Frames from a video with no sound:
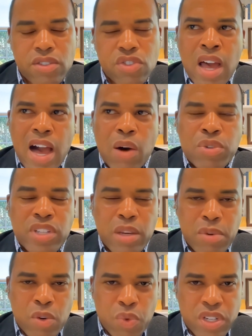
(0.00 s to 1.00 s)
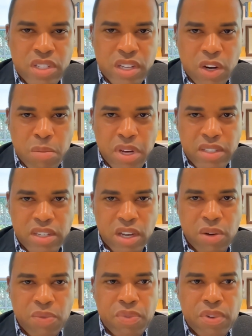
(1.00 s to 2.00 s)
And I was able to recenter
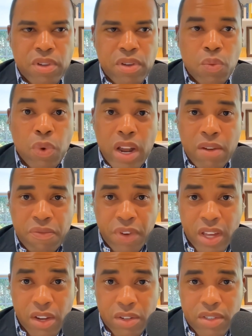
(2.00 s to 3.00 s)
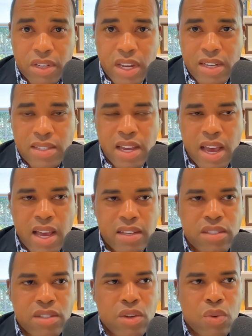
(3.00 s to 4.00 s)
myself when I failed at a task,